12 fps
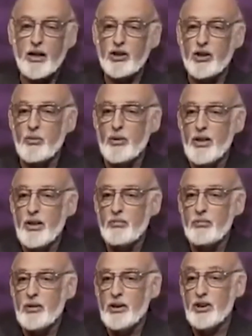Some of
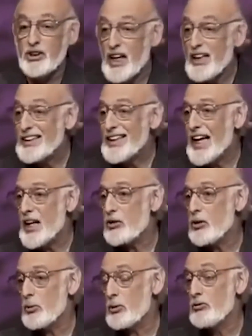them stayed
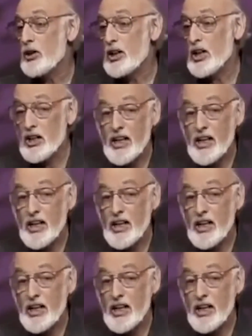together and were really